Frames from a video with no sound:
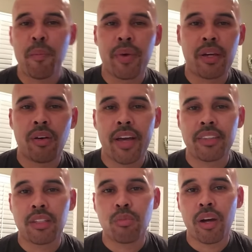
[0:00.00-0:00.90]
not big on
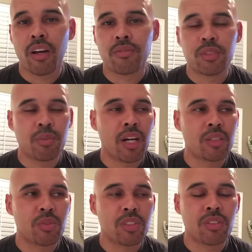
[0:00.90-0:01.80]
Anthony Brown, to be
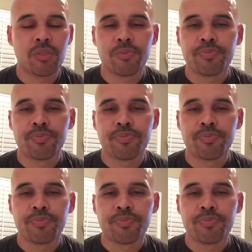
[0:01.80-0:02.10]
honest with you.